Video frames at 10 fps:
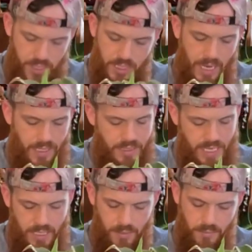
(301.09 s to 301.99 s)
you gotta
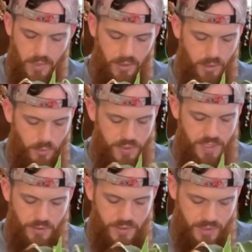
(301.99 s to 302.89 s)
take them a little more
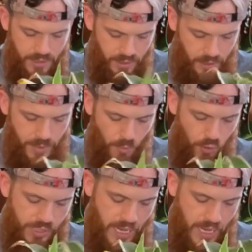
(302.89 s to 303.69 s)
seriously, a little bit more